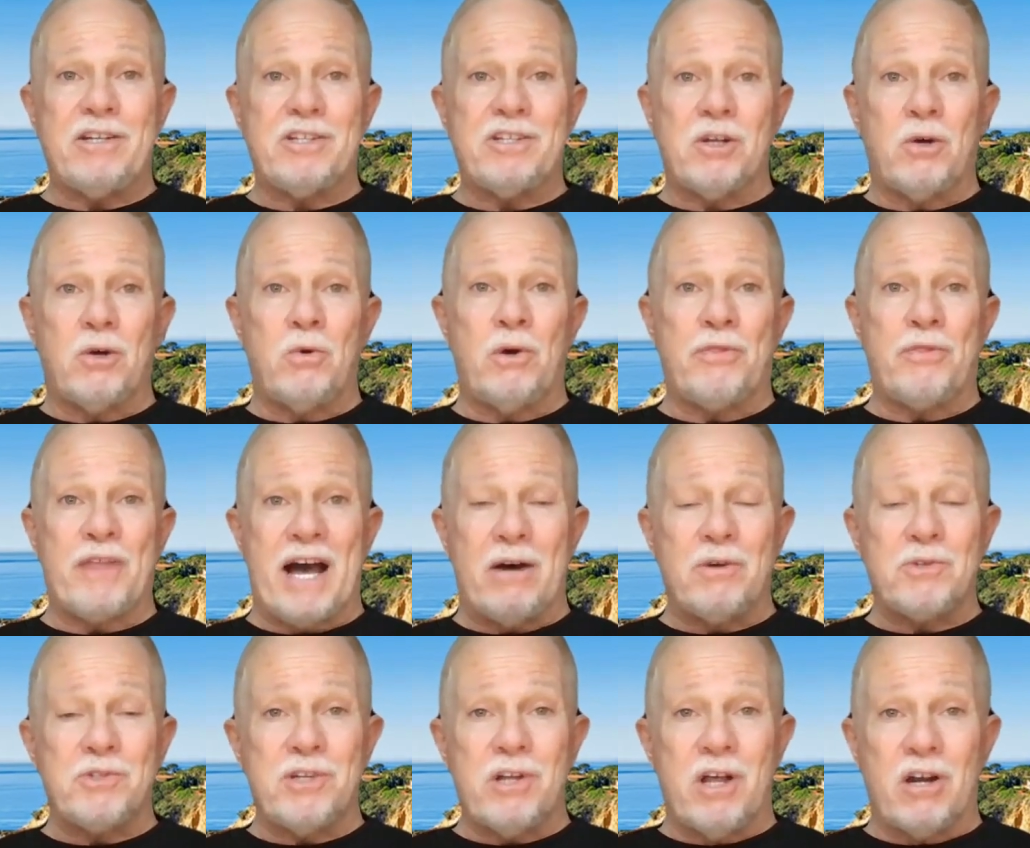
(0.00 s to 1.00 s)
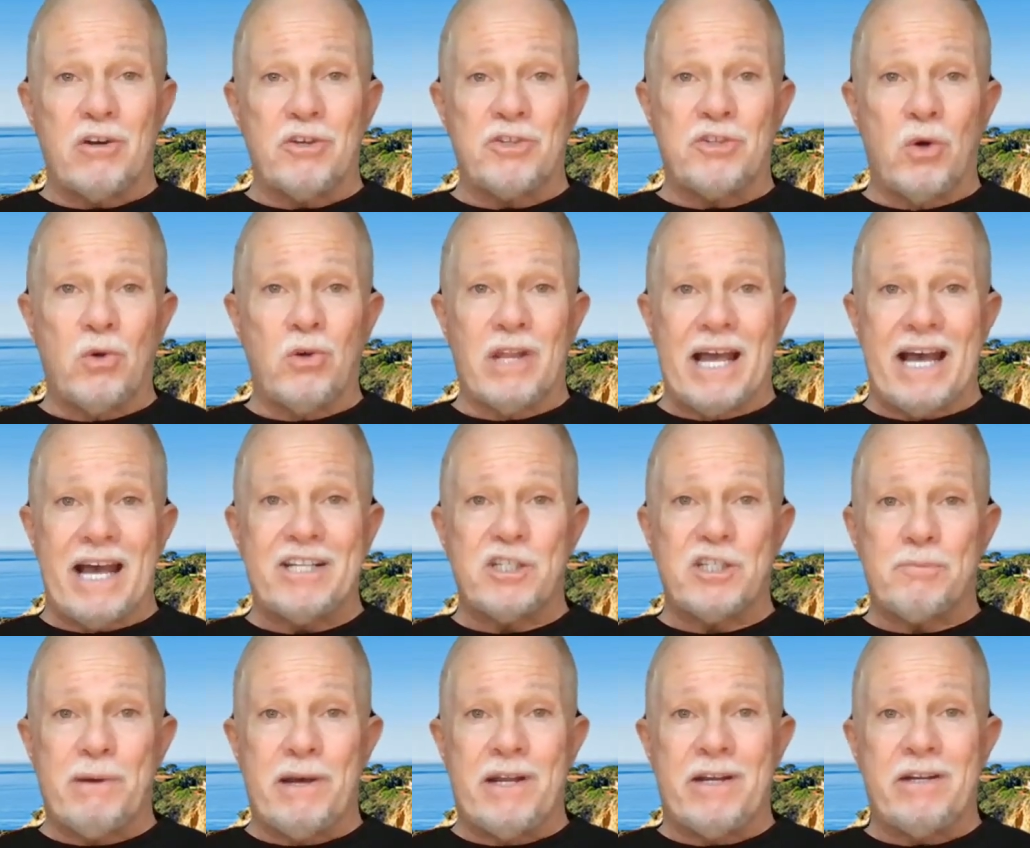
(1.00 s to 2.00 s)
So $1,000 total ad
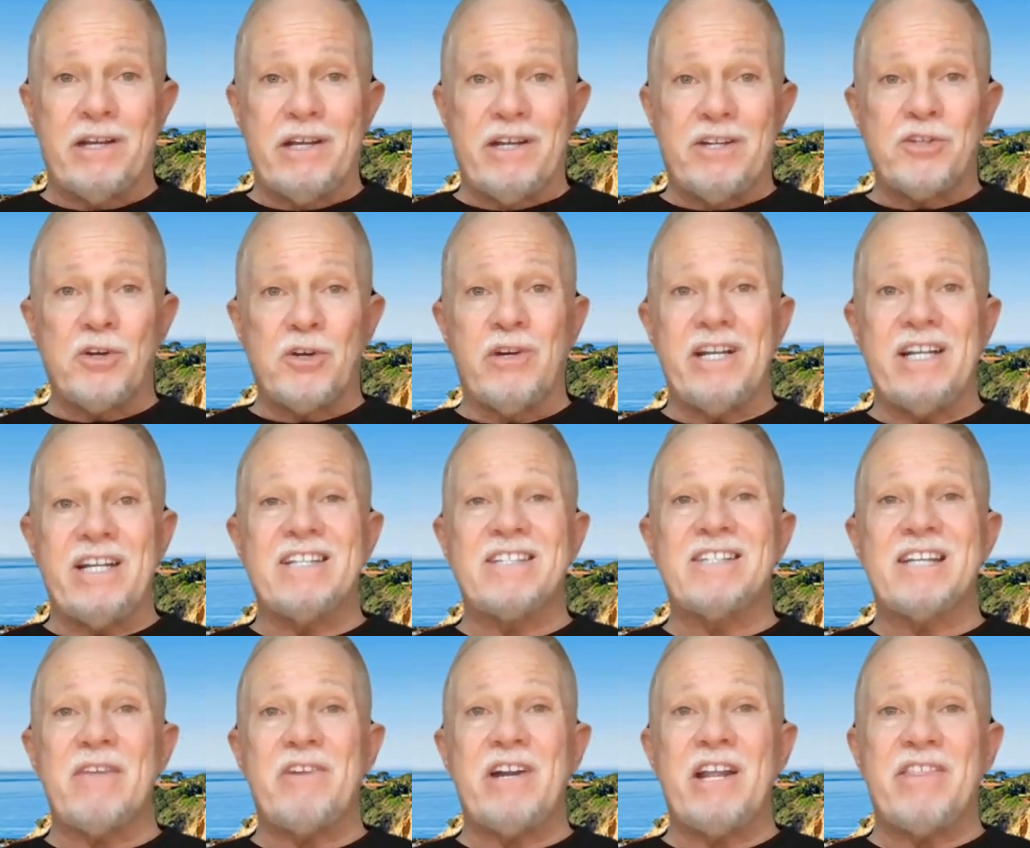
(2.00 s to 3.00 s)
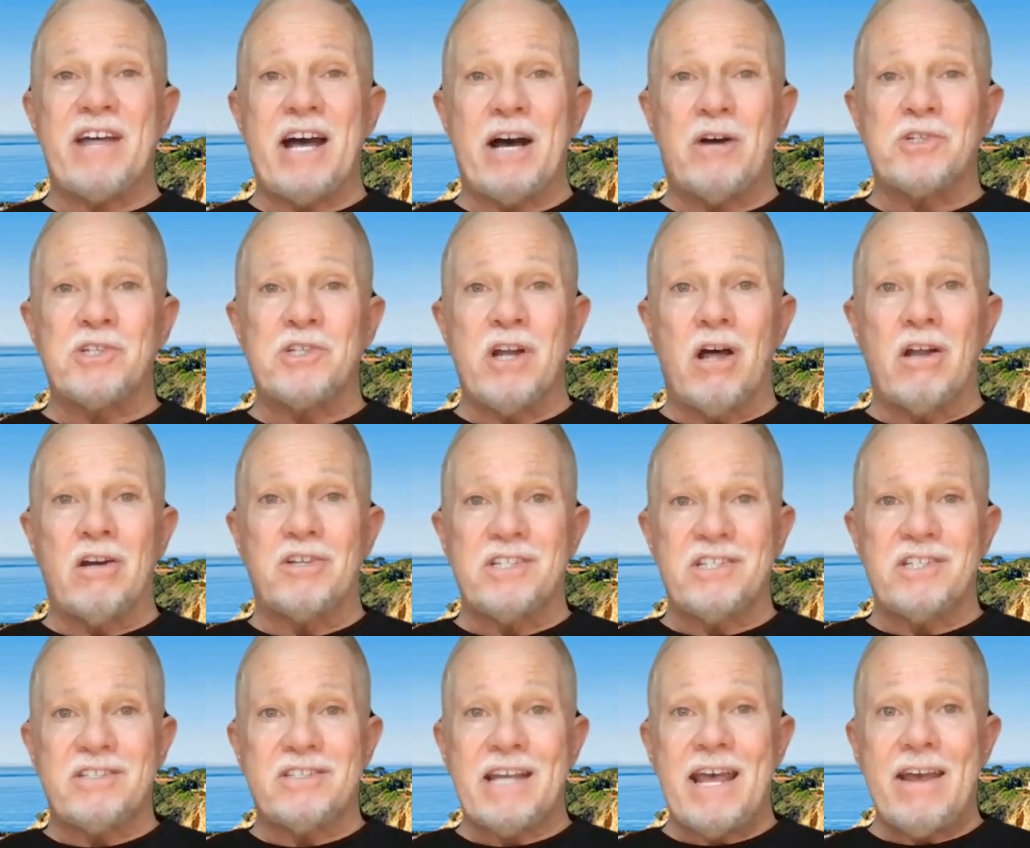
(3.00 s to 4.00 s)
spend turned into $70,000
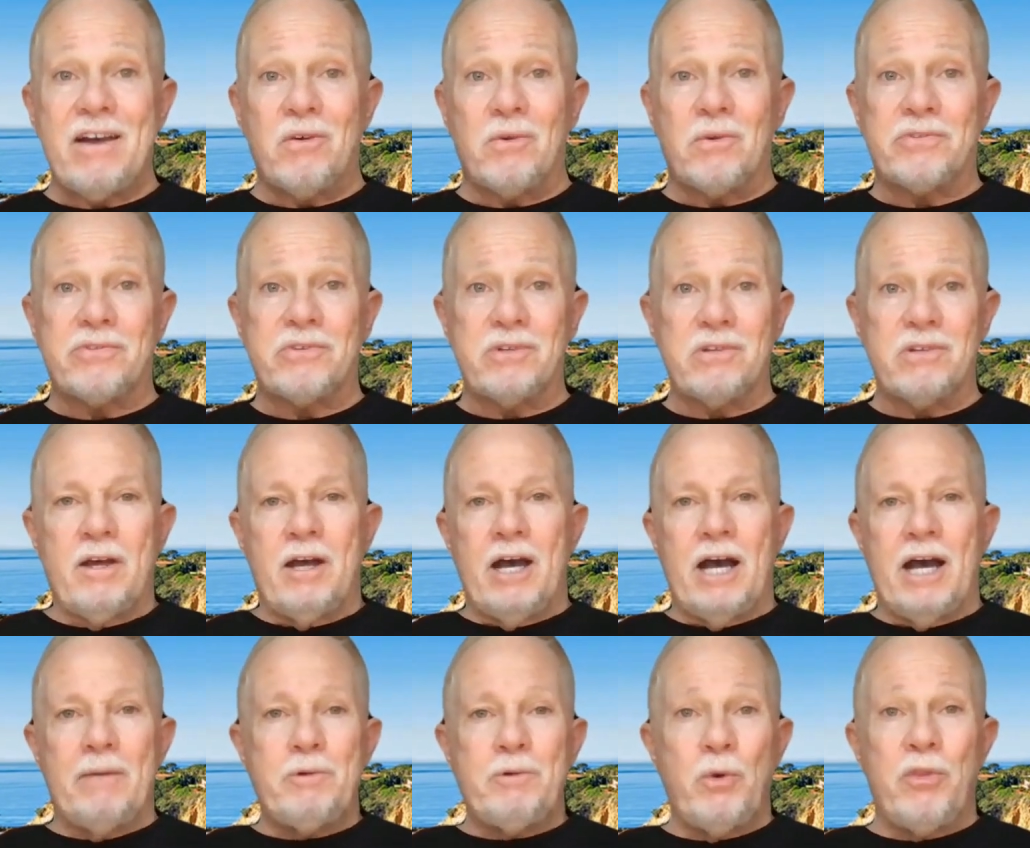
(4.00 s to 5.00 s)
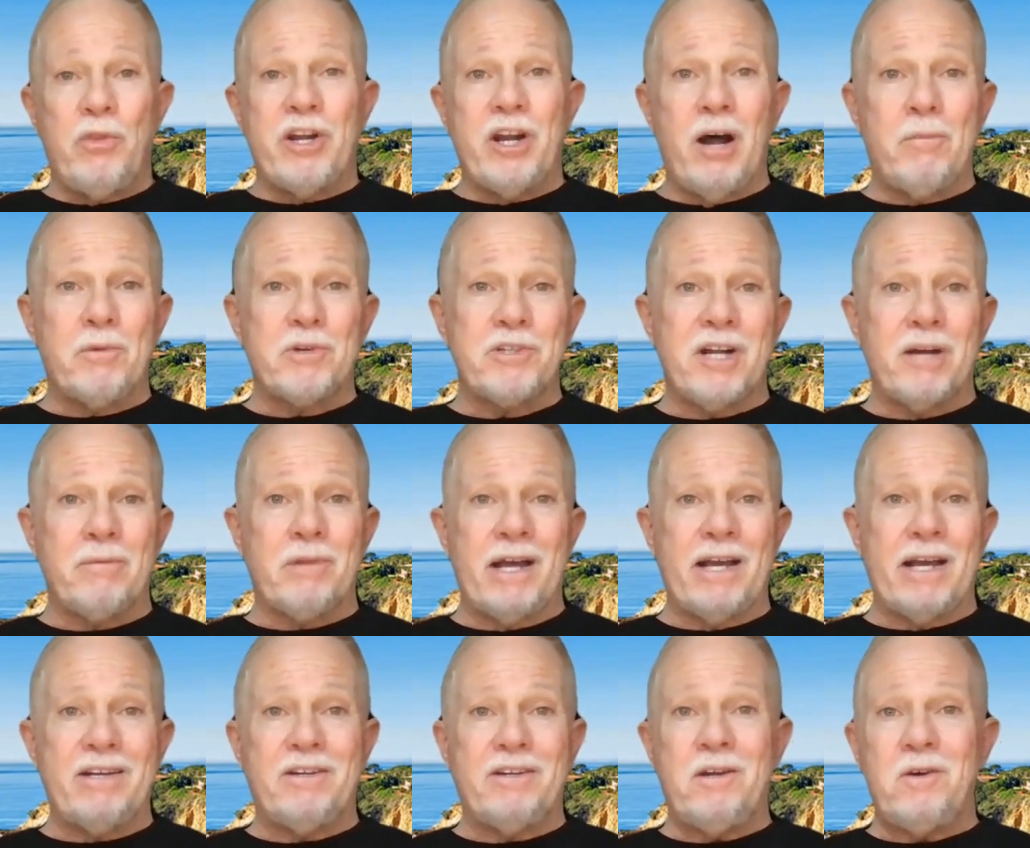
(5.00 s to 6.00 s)
in sales. I'm doing the numbers and I'm
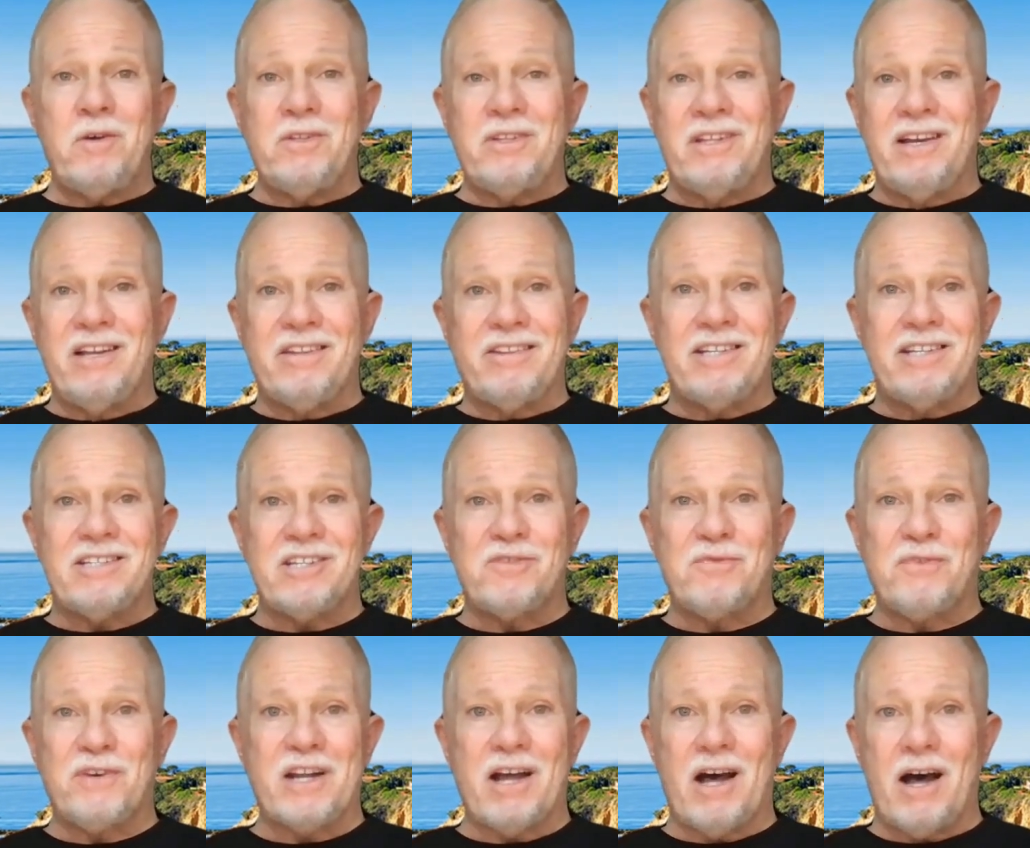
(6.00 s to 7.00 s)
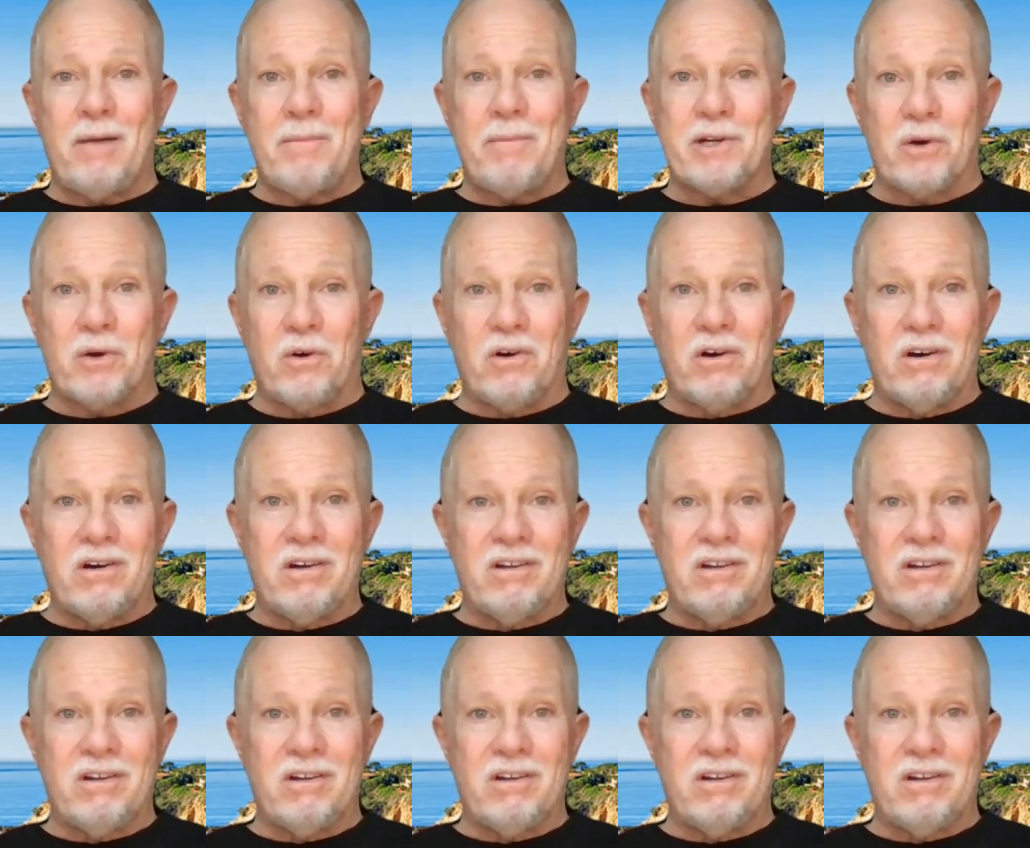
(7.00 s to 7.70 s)
like, dude, this is phenomenal.